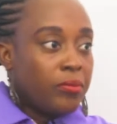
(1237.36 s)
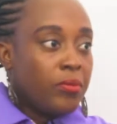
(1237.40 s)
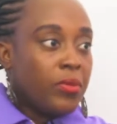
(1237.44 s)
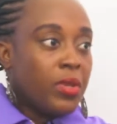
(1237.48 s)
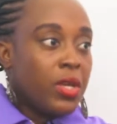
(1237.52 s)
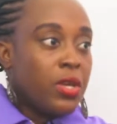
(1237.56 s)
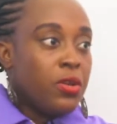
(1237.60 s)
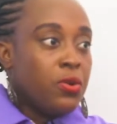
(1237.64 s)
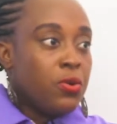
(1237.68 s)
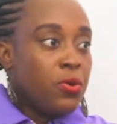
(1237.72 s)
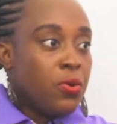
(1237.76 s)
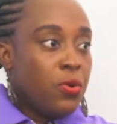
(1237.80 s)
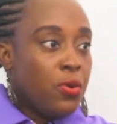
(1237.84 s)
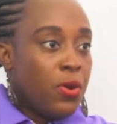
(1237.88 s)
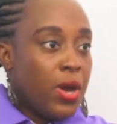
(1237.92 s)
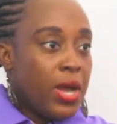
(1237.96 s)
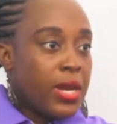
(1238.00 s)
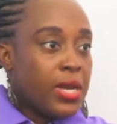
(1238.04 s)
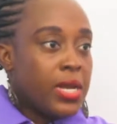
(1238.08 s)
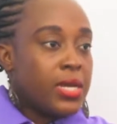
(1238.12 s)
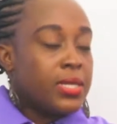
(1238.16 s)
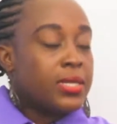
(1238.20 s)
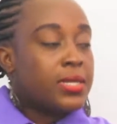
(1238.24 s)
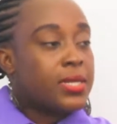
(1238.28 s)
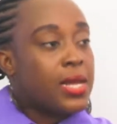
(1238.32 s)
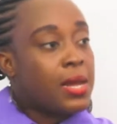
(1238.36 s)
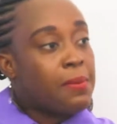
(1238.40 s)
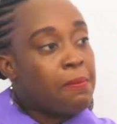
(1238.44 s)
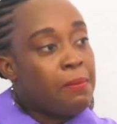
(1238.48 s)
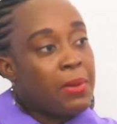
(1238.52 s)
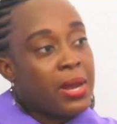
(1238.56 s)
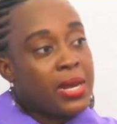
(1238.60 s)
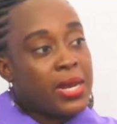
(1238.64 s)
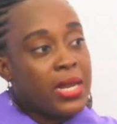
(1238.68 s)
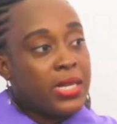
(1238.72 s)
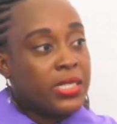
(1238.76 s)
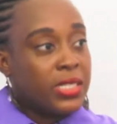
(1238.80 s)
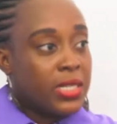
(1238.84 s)
you know, and then start
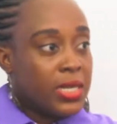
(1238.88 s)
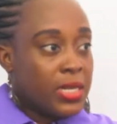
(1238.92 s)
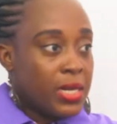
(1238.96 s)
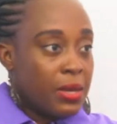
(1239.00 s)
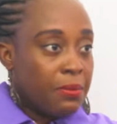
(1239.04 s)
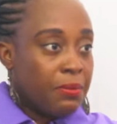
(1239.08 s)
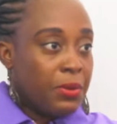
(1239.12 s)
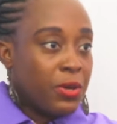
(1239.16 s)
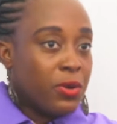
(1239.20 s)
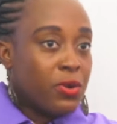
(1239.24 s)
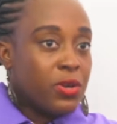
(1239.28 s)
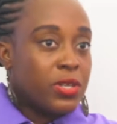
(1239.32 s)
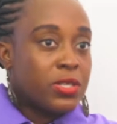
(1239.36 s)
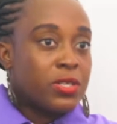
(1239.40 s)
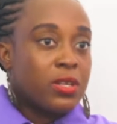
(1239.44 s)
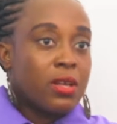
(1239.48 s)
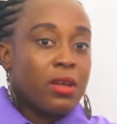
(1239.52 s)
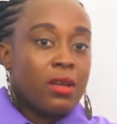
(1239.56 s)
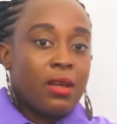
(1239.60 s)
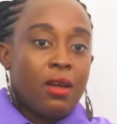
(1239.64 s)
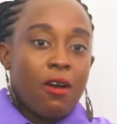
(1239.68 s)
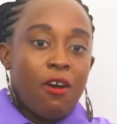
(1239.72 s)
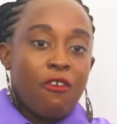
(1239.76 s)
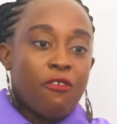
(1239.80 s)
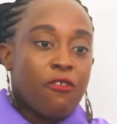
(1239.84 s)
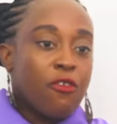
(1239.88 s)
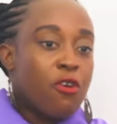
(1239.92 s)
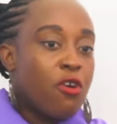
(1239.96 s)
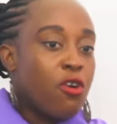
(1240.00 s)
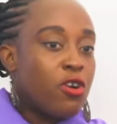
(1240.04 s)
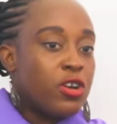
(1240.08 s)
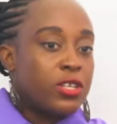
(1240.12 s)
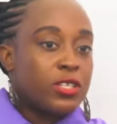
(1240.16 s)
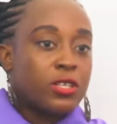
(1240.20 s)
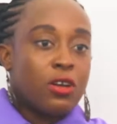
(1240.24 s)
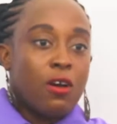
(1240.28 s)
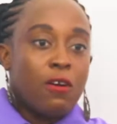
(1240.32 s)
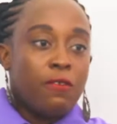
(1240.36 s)
managing it, because of
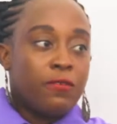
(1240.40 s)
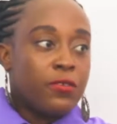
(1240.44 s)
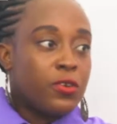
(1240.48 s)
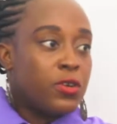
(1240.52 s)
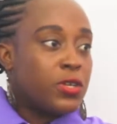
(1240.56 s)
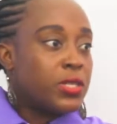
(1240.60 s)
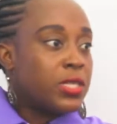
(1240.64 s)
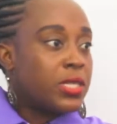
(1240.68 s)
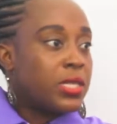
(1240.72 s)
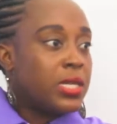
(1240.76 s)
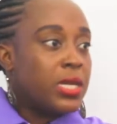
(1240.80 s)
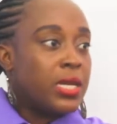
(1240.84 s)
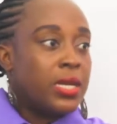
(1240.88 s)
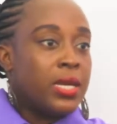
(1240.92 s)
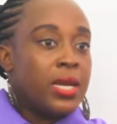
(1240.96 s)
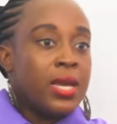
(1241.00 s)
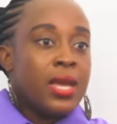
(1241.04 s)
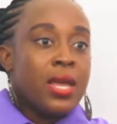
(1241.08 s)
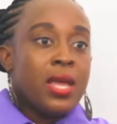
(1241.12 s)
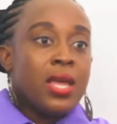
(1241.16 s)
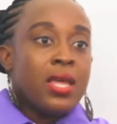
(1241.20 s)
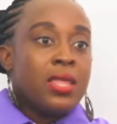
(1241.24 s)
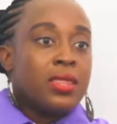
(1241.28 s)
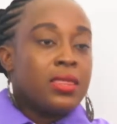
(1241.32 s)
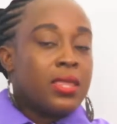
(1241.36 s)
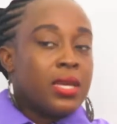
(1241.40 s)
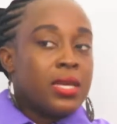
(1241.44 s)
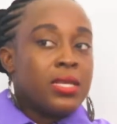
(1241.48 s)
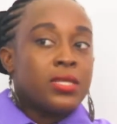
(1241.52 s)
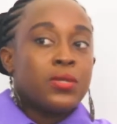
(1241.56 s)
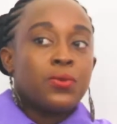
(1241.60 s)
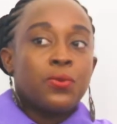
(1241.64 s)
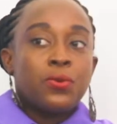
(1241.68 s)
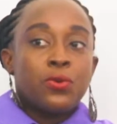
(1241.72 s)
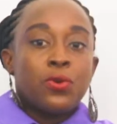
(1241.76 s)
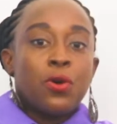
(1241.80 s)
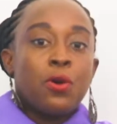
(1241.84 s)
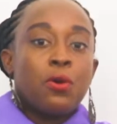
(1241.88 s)
course, obviously, things
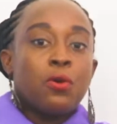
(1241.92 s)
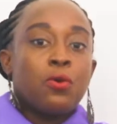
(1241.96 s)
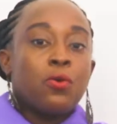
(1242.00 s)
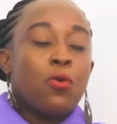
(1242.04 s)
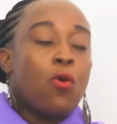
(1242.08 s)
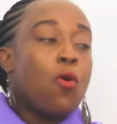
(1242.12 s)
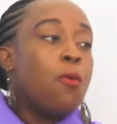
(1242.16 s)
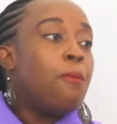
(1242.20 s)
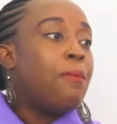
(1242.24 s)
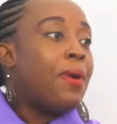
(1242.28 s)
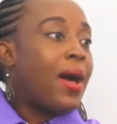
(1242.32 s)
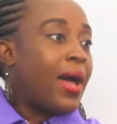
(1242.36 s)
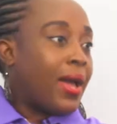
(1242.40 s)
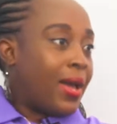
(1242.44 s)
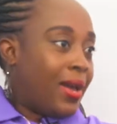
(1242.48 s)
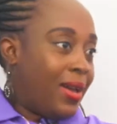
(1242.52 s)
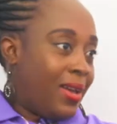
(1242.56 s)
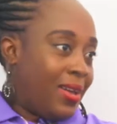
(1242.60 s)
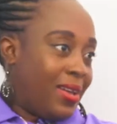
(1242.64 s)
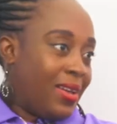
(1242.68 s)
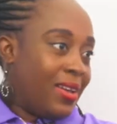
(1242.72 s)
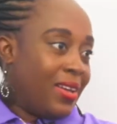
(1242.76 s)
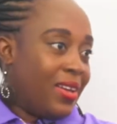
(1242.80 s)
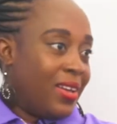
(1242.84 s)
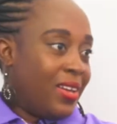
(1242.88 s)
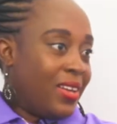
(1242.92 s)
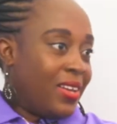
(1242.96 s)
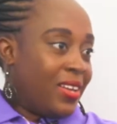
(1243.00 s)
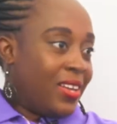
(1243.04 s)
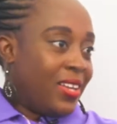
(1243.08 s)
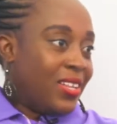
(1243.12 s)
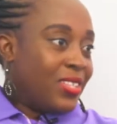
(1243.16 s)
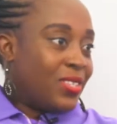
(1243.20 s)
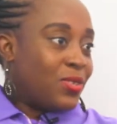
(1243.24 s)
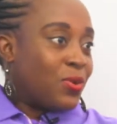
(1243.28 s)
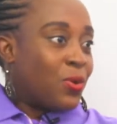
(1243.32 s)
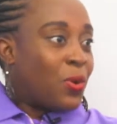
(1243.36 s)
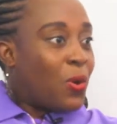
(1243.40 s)
will not go back
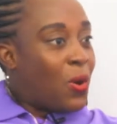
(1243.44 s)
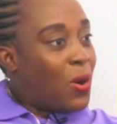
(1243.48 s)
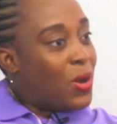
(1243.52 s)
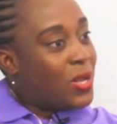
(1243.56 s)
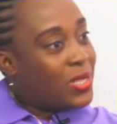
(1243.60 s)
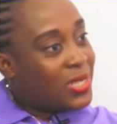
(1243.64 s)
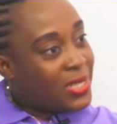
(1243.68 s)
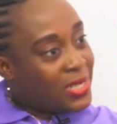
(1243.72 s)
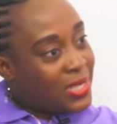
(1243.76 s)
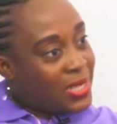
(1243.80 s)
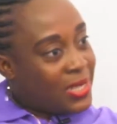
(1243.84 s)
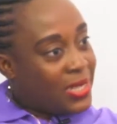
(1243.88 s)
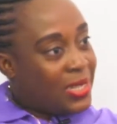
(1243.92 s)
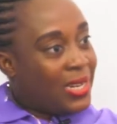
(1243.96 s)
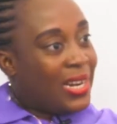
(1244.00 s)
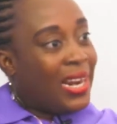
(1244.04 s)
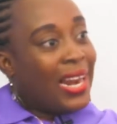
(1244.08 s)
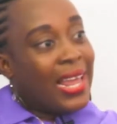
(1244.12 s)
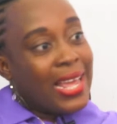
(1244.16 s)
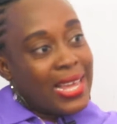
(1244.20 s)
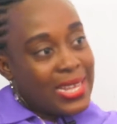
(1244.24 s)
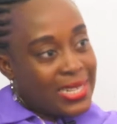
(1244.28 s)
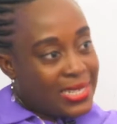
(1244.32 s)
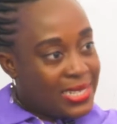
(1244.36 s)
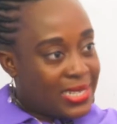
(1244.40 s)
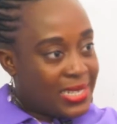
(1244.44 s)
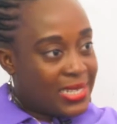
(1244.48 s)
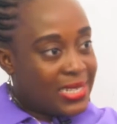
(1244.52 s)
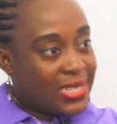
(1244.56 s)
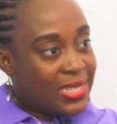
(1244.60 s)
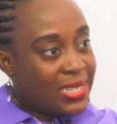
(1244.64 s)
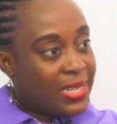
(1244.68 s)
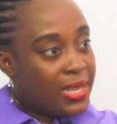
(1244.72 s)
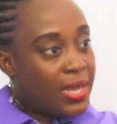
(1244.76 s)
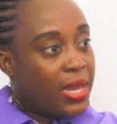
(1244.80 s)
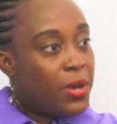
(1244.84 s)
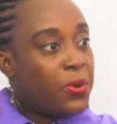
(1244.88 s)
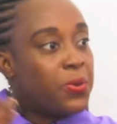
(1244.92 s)
to costing less.
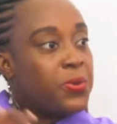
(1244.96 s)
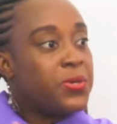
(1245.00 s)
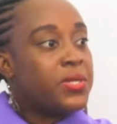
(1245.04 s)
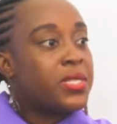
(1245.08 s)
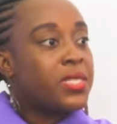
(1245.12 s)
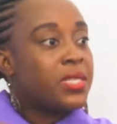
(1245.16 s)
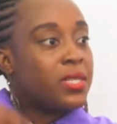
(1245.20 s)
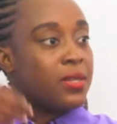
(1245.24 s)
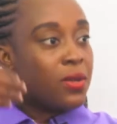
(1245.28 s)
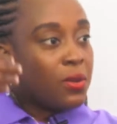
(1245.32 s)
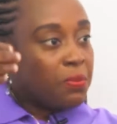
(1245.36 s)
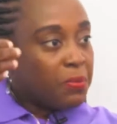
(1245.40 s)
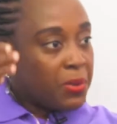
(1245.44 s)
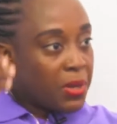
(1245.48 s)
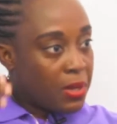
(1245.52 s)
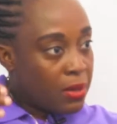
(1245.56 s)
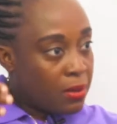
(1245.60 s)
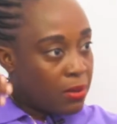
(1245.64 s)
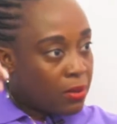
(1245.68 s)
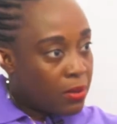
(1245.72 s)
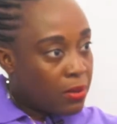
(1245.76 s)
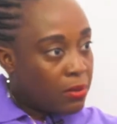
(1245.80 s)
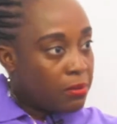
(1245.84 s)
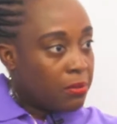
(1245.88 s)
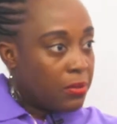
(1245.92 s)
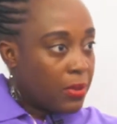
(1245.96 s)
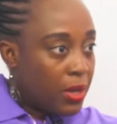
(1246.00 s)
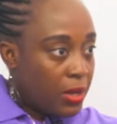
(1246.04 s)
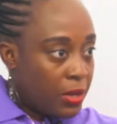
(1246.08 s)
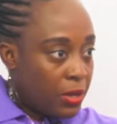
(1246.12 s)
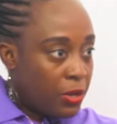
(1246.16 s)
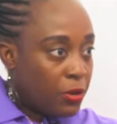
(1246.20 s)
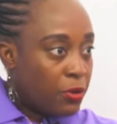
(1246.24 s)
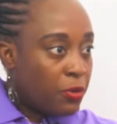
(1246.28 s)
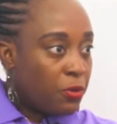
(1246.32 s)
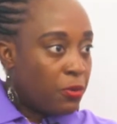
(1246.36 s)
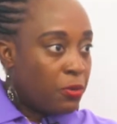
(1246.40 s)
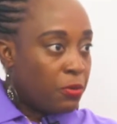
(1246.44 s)
It will still be, you
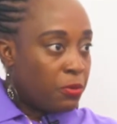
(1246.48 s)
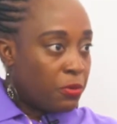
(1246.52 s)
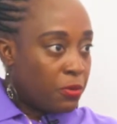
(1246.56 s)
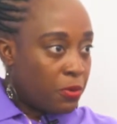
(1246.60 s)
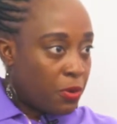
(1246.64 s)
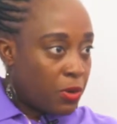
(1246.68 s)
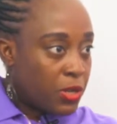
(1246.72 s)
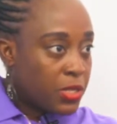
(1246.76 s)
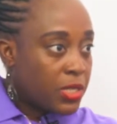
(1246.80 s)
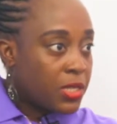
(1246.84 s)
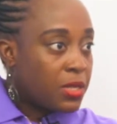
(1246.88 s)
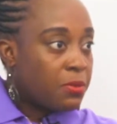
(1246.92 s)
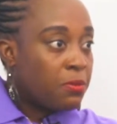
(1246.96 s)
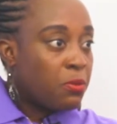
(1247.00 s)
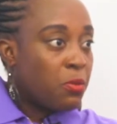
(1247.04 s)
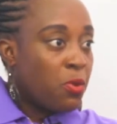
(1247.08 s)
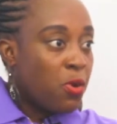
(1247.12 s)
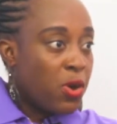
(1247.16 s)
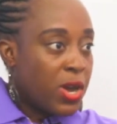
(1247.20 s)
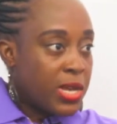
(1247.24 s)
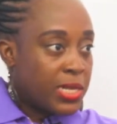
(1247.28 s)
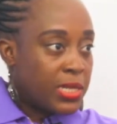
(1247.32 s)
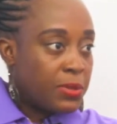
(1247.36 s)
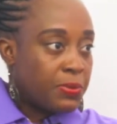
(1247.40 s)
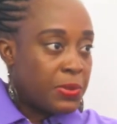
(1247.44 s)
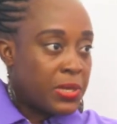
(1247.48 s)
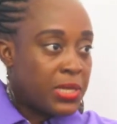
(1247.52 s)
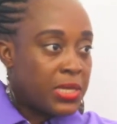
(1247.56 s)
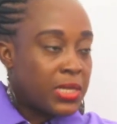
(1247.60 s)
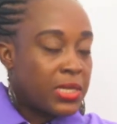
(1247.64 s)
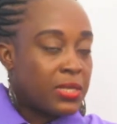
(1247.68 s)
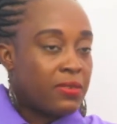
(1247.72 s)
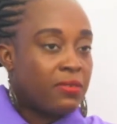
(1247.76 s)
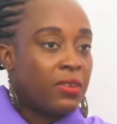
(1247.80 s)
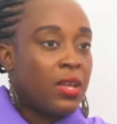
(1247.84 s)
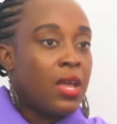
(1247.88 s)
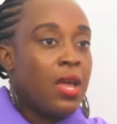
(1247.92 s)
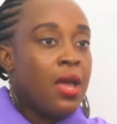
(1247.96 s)
know, costing more
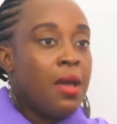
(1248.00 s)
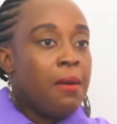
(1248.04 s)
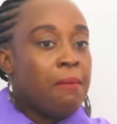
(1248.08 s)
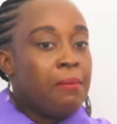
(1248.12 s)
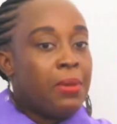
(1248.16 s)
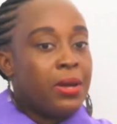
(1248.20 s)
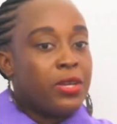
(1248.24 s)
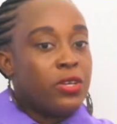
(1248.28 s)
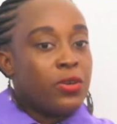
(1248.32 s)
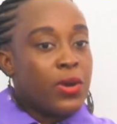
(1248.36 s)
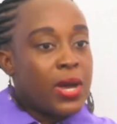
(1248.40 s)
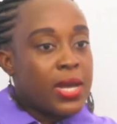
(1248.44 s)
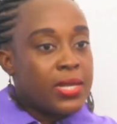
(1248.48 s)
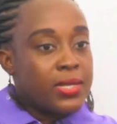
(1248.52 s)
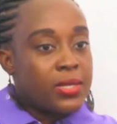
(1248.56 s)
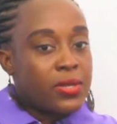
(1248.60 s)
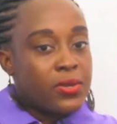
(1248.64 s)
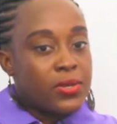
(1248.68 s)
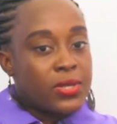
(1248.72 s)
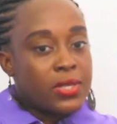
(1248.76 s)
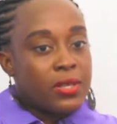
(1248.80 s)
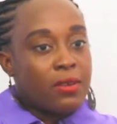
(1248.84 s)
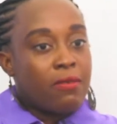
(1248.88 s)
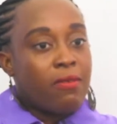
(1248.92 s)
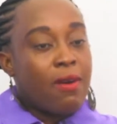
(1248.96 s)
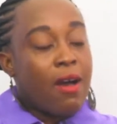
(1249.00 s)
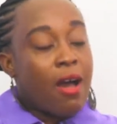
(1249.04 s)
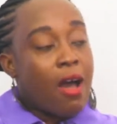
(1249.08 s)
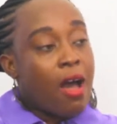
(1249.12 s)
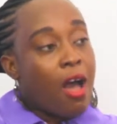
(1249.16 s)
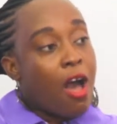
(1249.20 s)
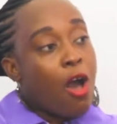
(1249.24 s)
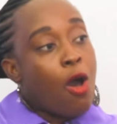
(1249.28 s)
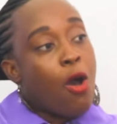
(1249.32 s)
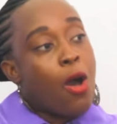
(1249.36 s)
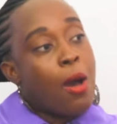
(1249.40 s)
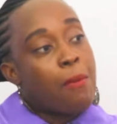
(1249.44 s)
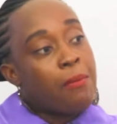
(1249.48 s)
expensive. But you ask yourself,
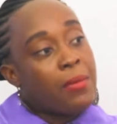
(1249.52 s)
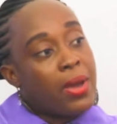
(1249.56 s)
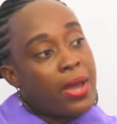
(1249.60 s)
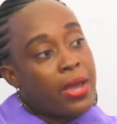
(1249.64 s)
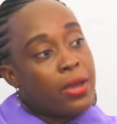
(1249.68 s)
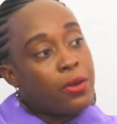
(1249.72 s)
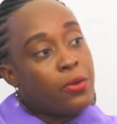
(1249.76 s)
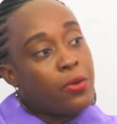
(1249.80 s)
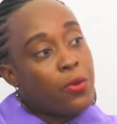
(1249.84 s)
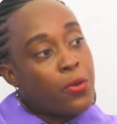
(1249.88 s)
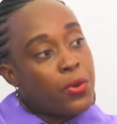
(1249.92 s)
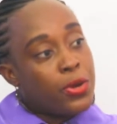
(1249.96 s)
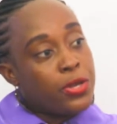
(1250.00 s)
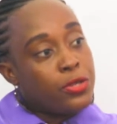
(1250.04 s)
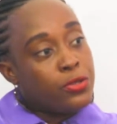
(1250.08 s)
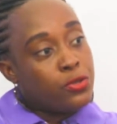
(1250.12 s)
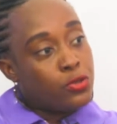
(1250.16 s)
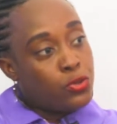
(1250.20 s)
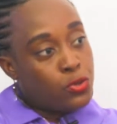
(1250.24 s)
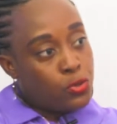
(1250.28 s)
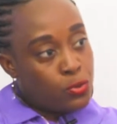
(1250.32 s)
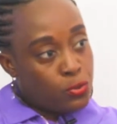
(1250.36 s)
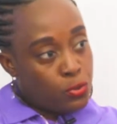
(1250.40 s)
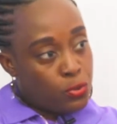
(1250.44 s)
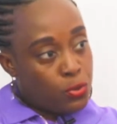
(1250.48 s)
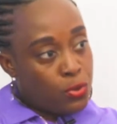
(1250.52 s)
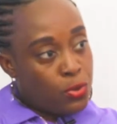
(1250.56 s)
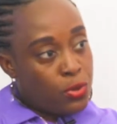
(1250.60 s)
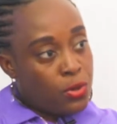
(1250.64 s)
how am I going to